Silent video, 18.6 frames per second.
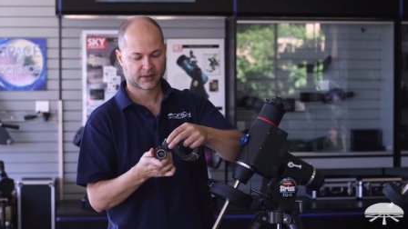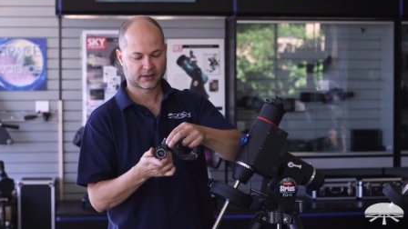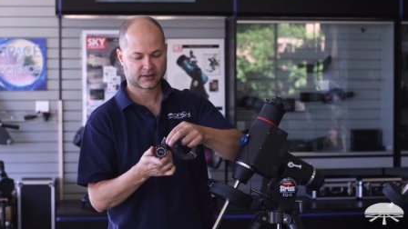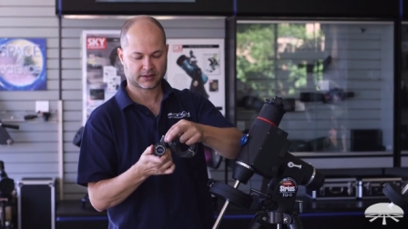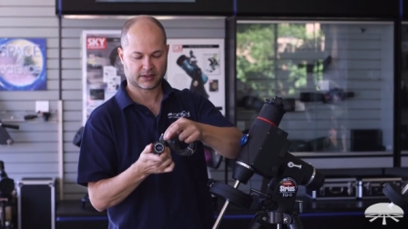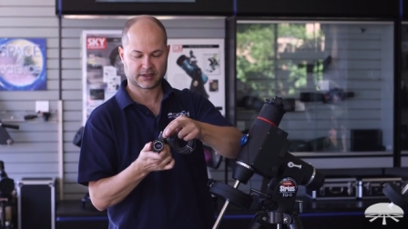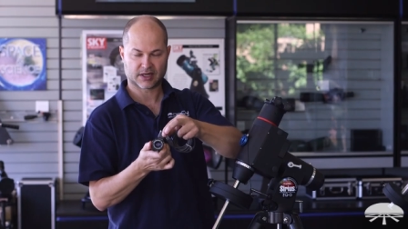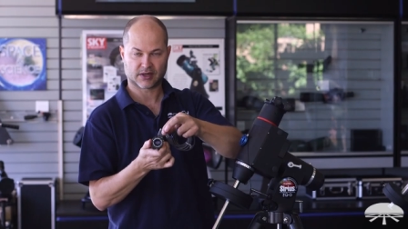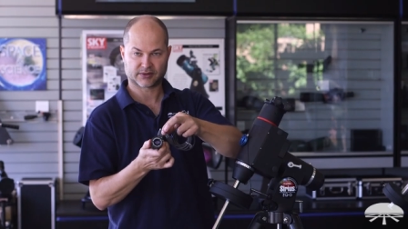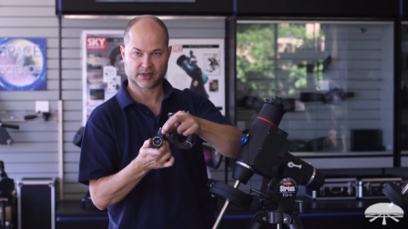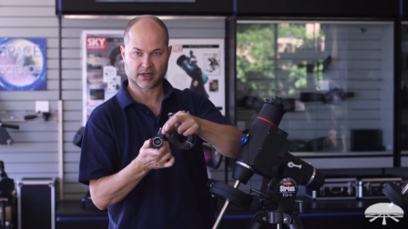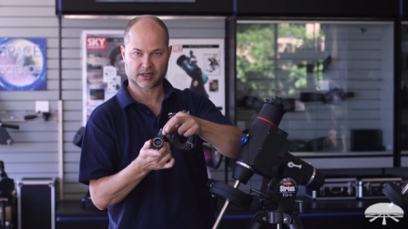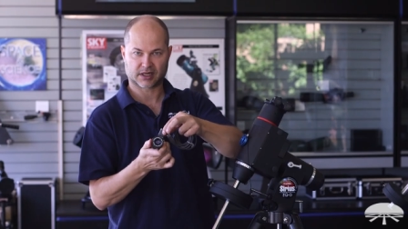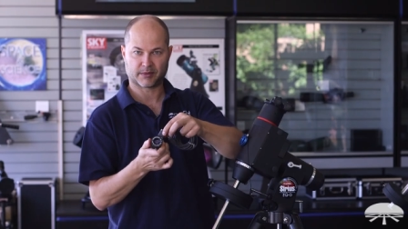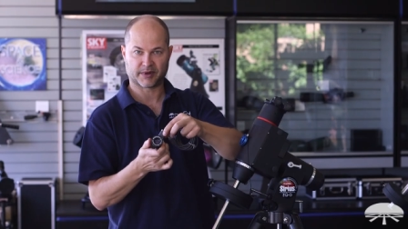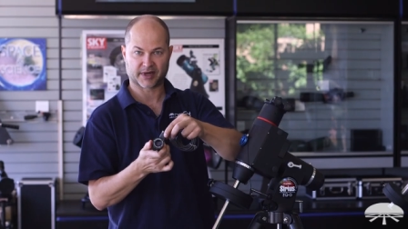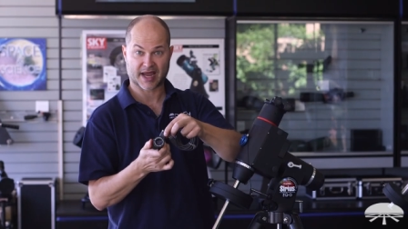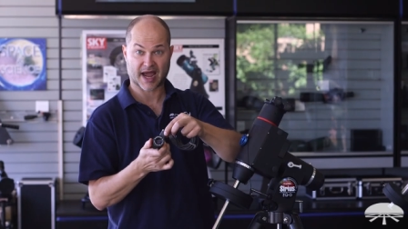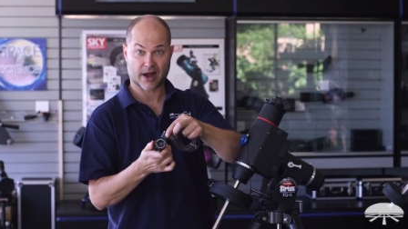So you now it's not
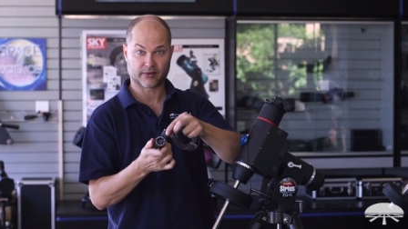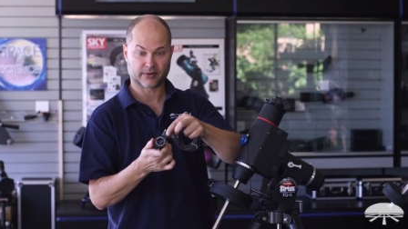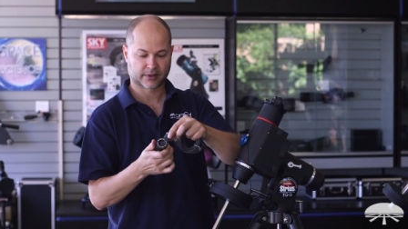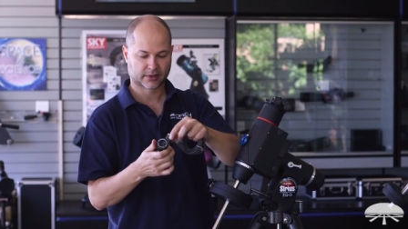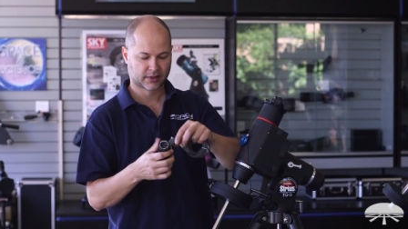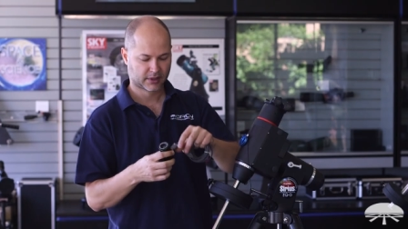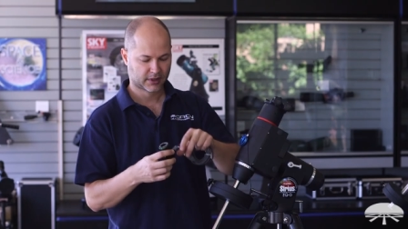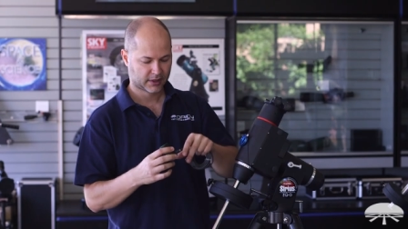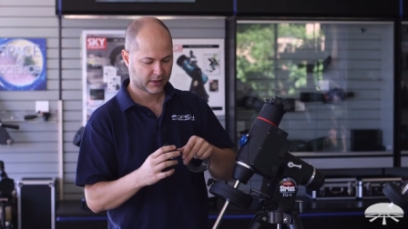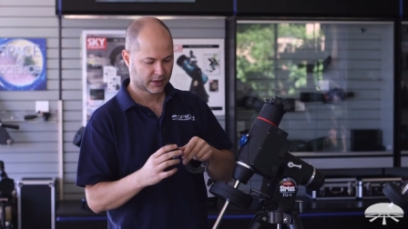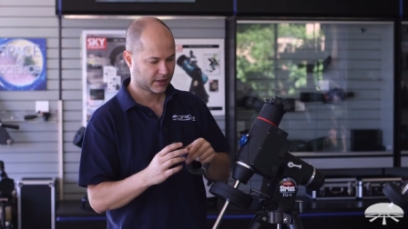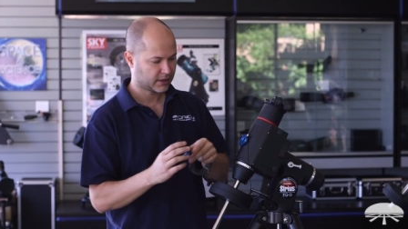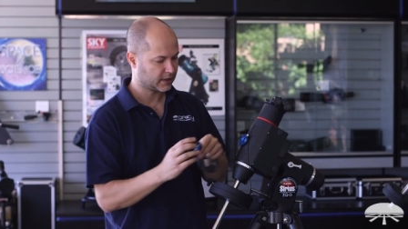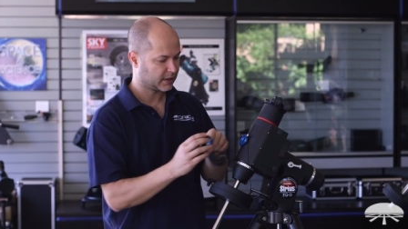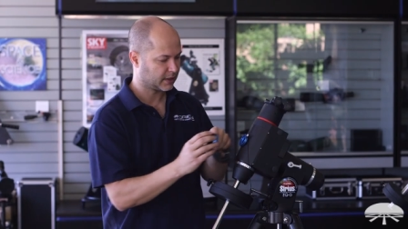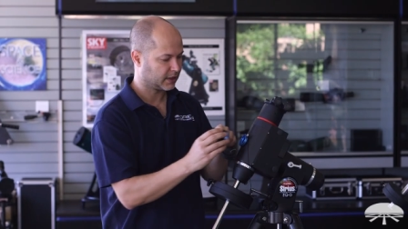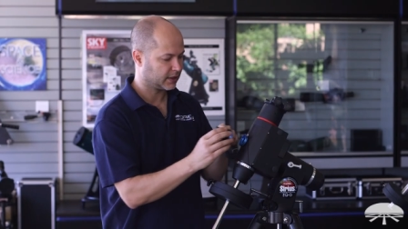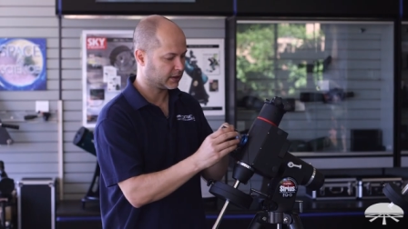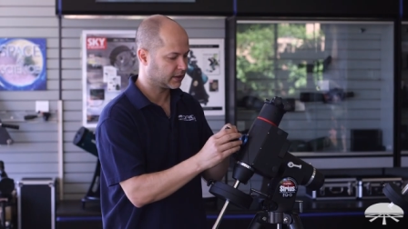coming out.
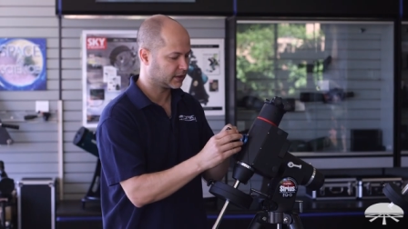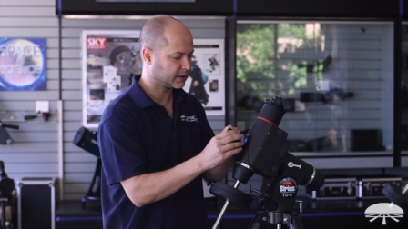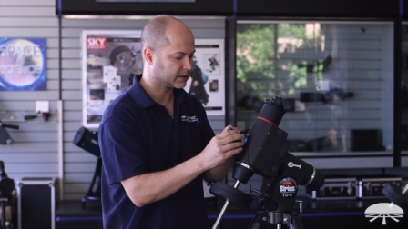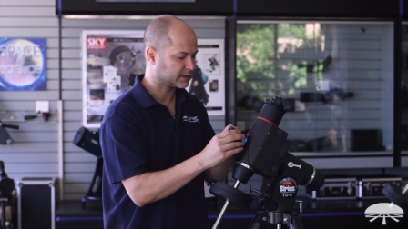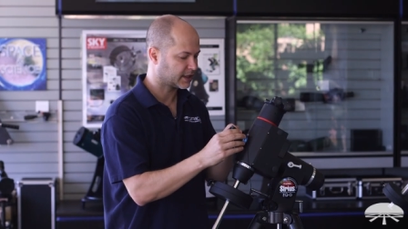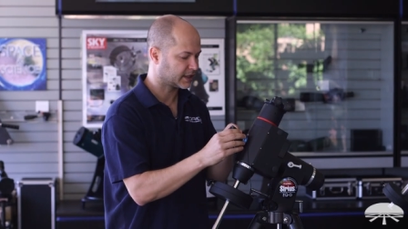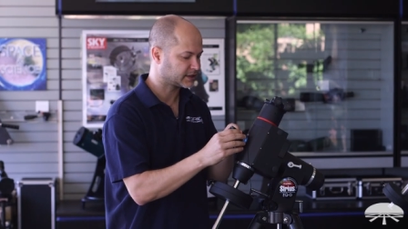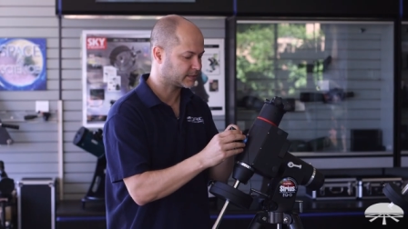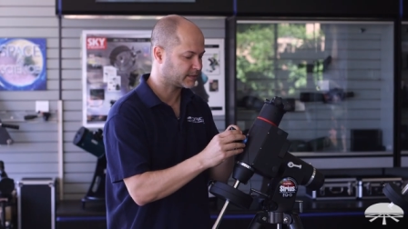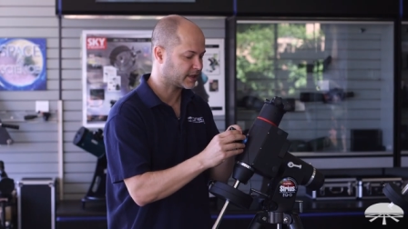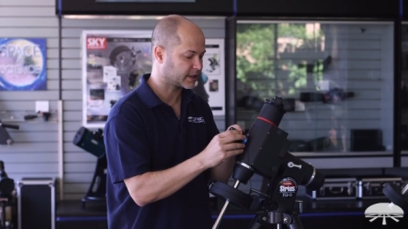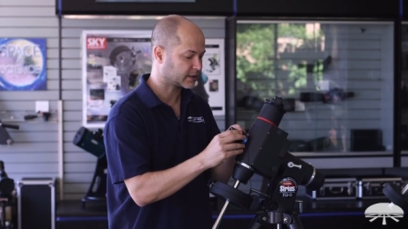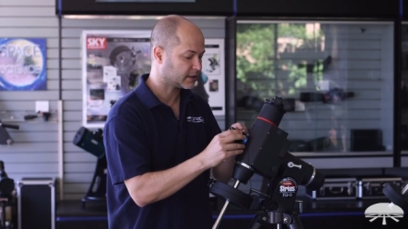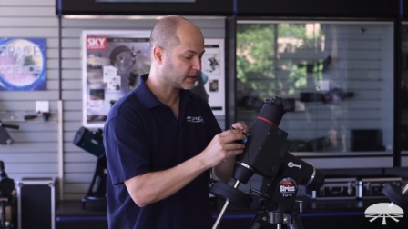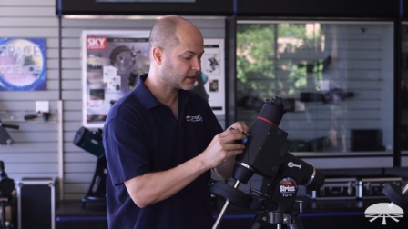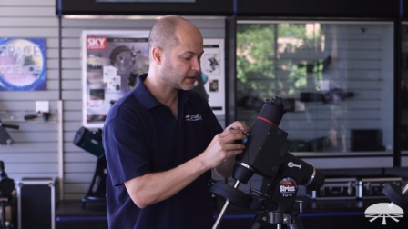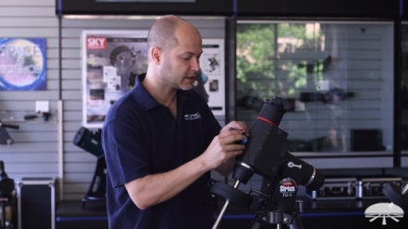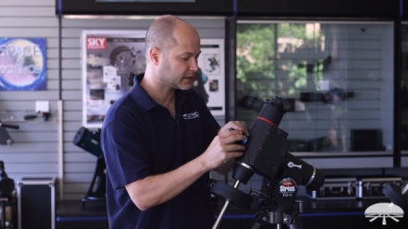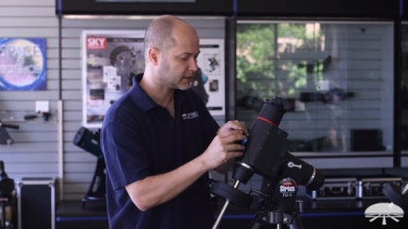And you can attach it back
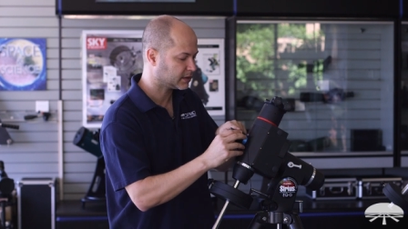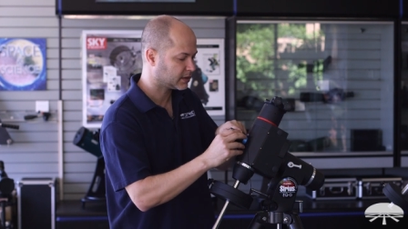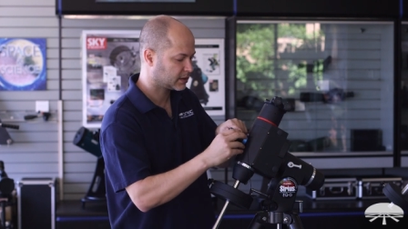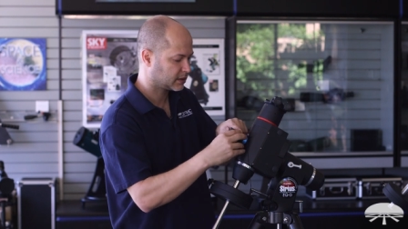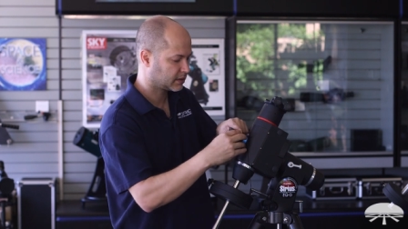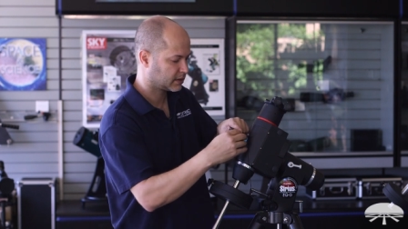on.